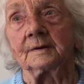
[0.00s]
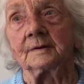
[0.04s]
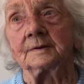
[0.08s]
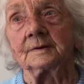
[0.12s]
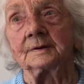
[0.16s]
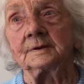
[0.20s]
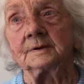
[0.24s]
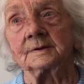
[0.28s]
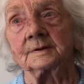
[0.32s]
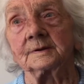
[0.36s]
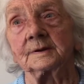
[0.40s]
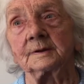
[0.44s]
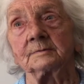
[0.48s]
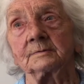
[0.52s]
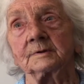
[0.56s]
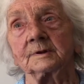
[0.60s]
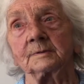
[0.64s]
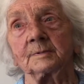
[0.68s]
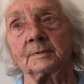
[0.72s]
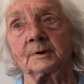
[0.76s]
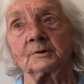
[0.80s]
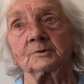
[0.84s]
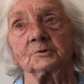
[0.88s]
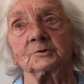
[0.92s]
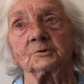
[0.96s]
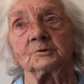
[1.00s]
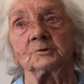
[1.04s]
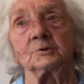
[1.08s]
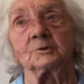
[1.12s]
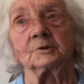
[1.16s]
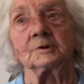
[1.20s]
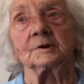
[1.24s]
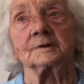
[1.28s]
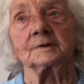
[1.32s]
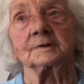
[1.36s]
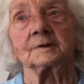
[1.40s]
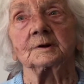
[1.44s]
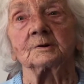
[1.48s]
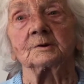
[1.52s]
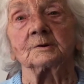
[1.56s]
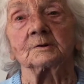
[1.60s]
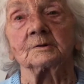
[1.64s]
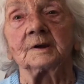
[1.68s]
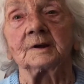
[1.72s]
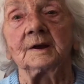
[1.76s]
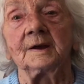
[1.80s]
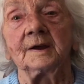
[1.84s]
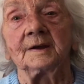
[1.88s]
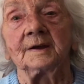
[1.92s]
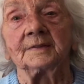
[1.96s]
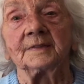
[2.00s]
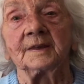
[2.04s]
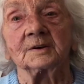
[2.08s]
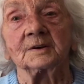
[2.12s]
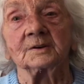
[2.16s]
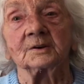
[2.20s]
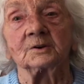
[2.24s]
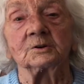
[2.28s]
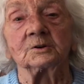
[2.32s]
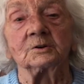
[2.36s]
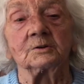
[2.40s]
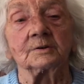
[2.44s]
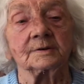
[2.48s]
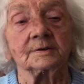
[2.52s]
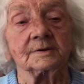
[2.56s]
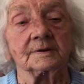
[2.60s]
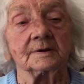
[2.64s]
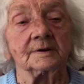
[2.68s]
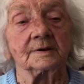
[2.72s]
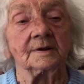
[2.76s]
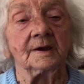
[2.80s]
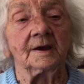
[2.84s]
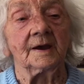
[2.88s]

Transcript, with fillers: Yes, he was about two years old. Then I used to.